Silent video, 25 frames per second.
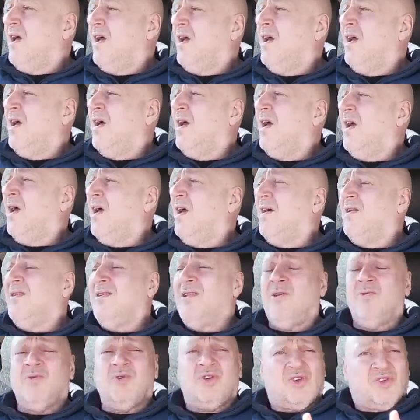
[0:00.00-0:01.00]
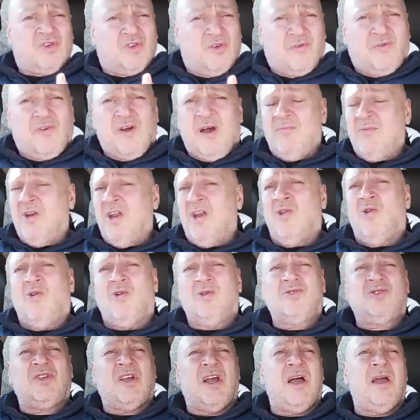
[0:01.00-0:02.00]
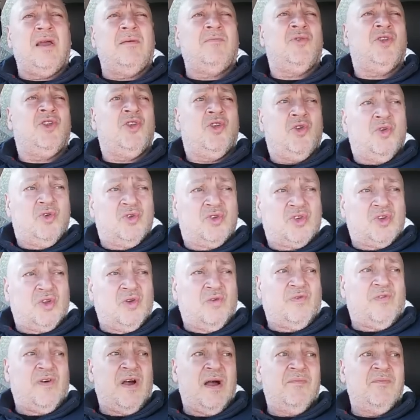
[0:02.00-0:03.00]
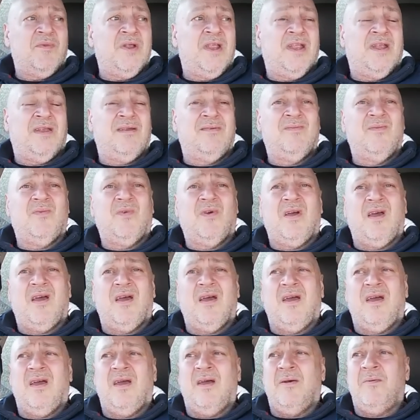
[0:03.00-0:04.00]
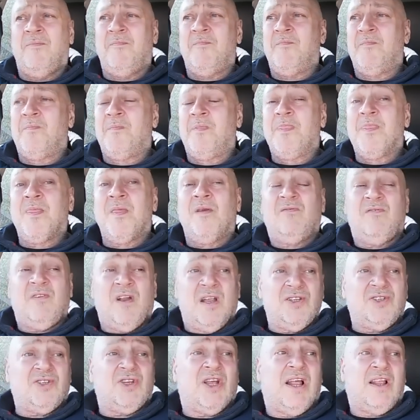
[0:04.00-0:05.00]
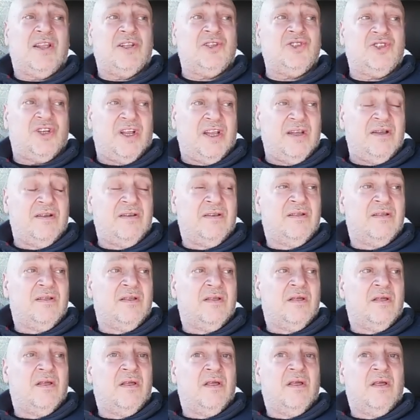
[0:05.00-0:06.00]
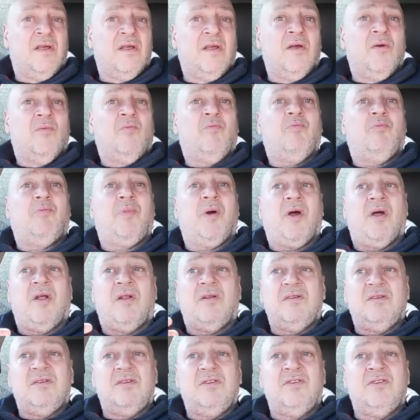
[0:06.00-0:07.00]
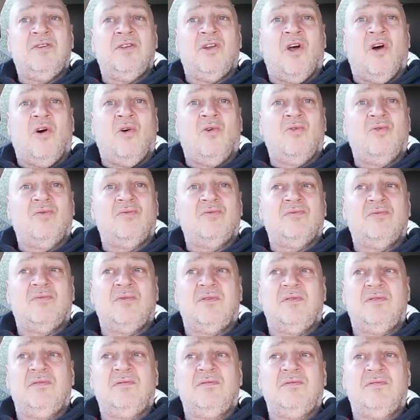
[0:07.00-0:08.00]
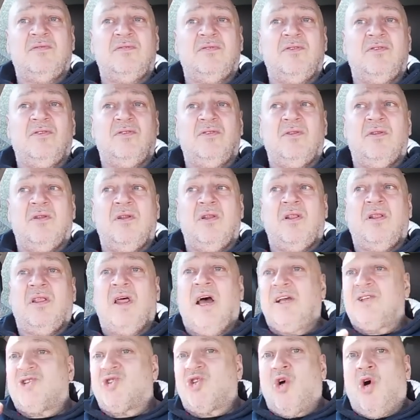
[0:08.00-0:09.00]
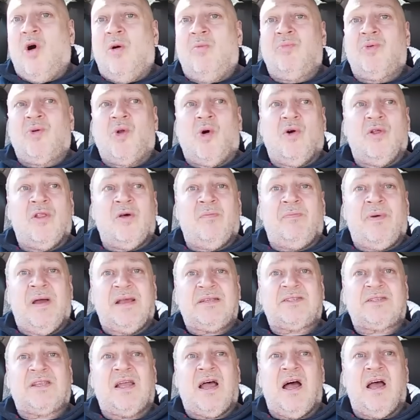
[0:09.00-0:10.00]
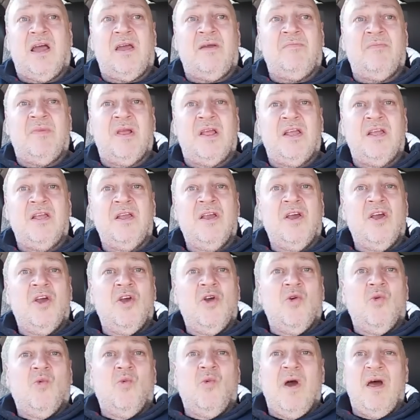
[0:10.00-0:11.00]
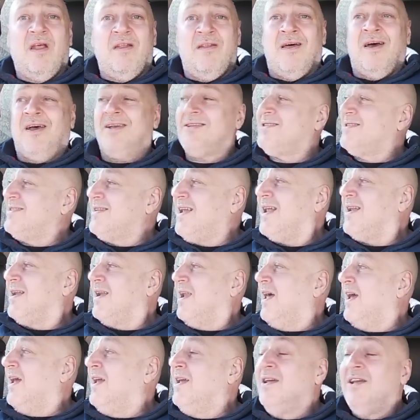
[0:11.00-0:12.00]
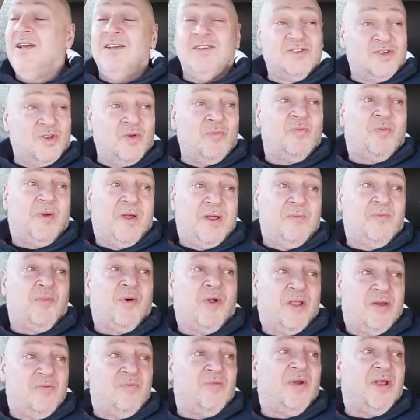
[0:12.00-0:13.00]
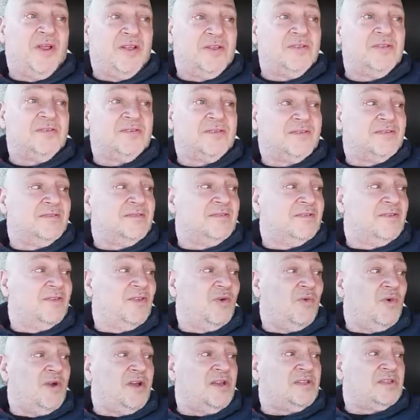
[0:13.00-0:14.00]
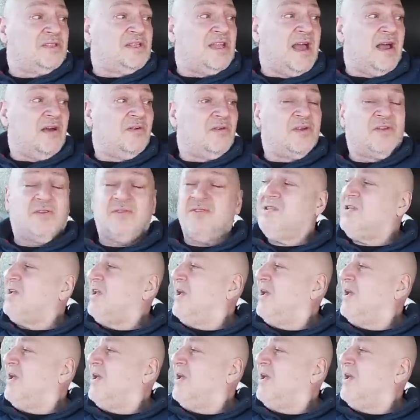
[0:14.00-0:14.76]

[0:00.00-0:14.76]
There was stuff happening all the time, new stuff happening. Very challenging, but, you know, that sort of brought the best out in me, whereas, sadly, some people, it brings the worst out, doesn't